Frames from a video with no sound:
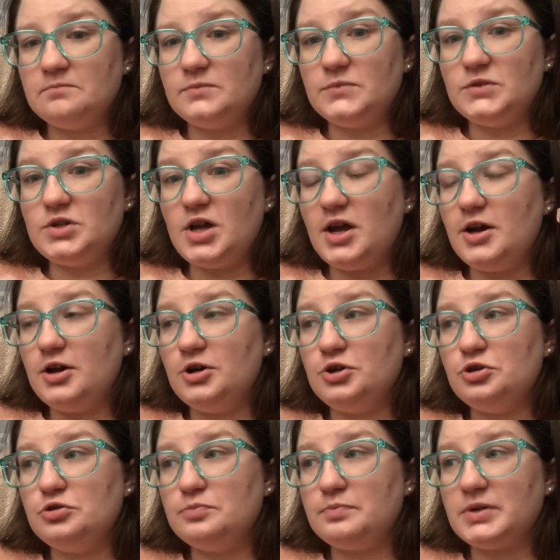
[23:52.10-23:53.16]

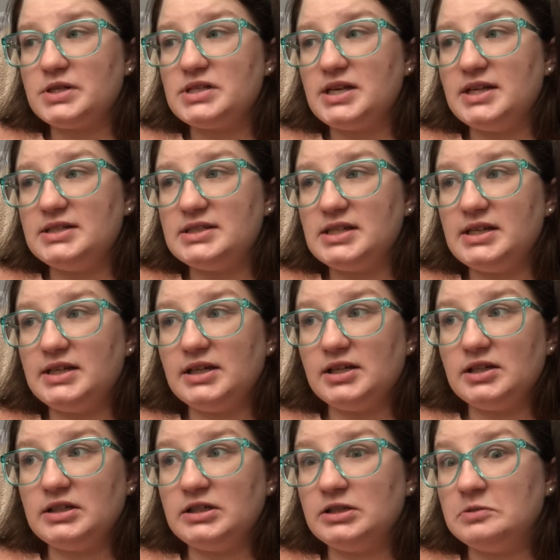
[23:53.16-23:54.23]
no
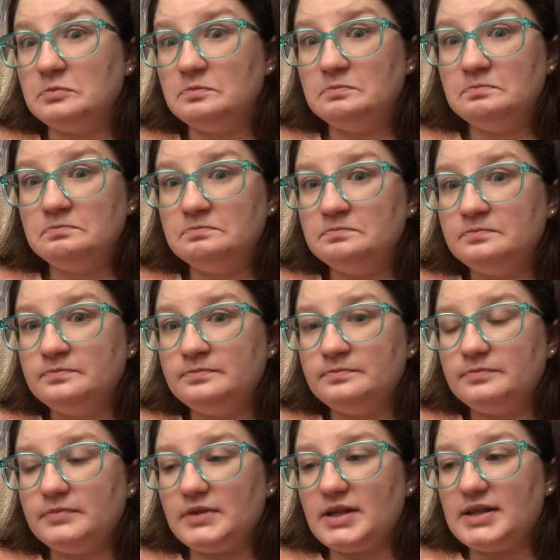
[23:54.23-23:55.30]
pretending
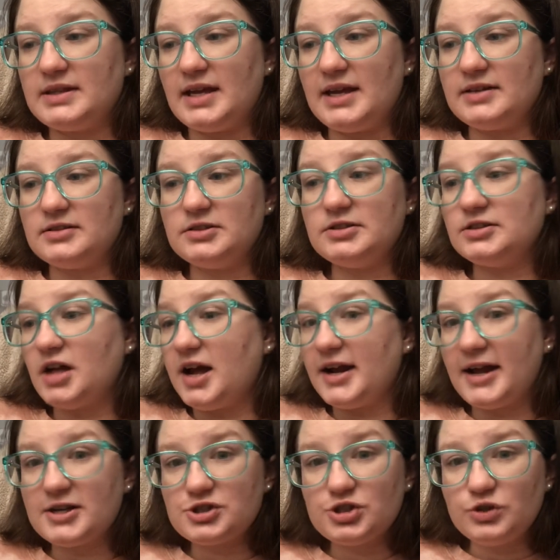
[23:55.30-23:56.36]
that they not
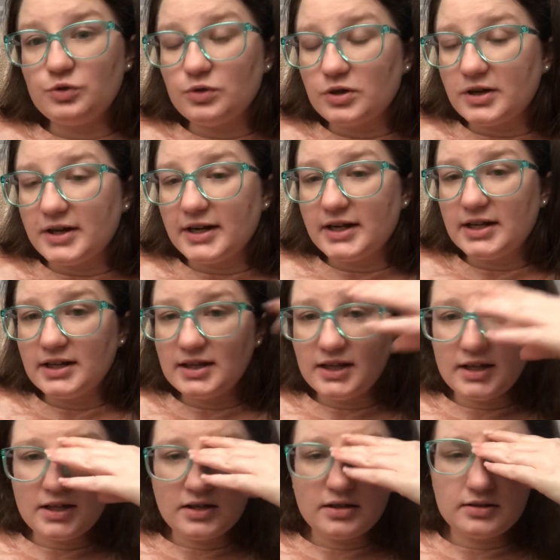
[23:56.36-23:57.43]
actually ordering
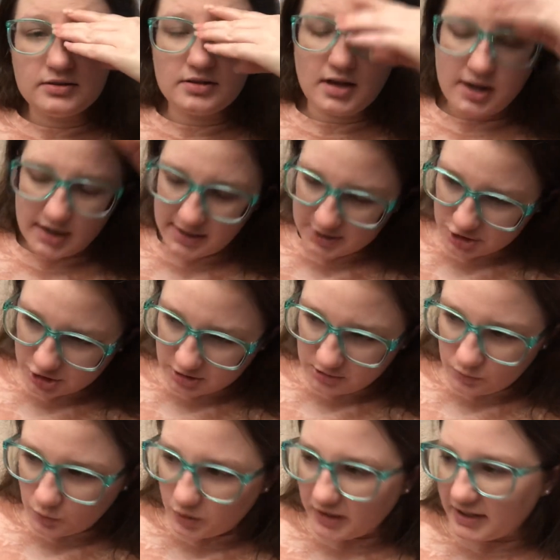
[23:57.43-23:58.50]
anything, not actually
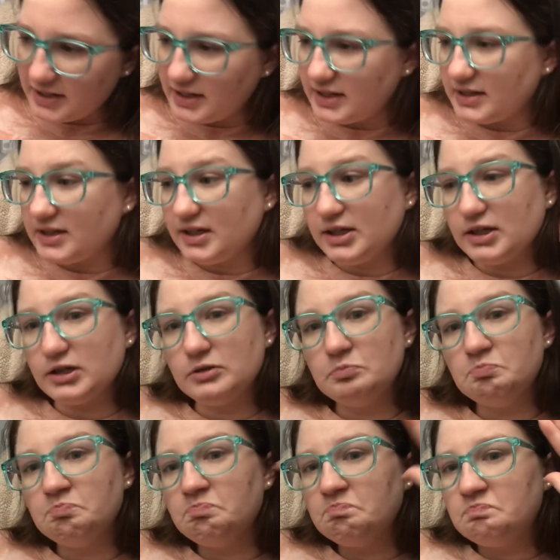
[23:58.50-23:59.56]
wanting anything,
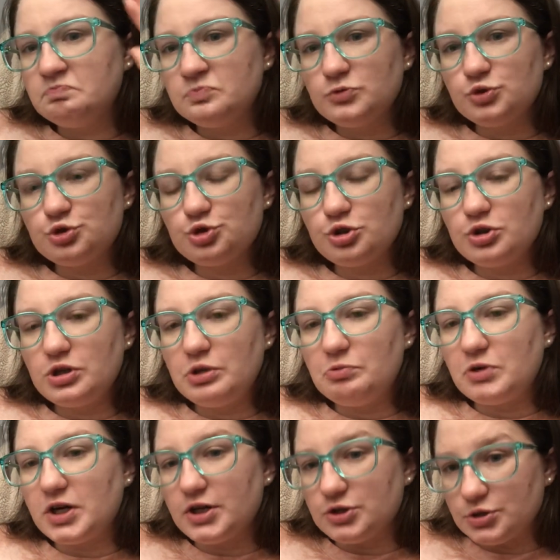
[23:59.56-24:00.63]
truly
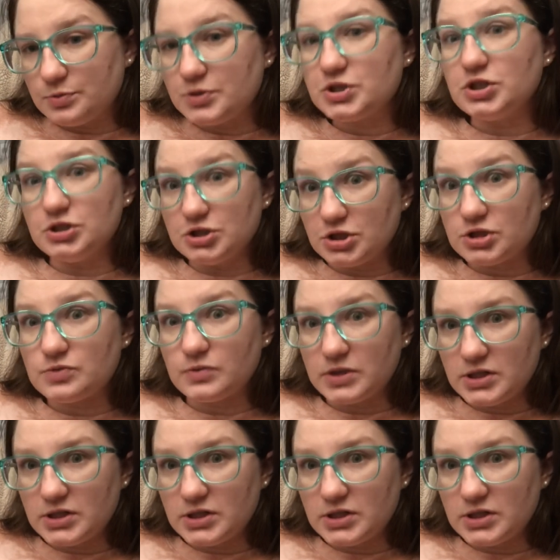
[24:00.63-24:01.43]
100% just want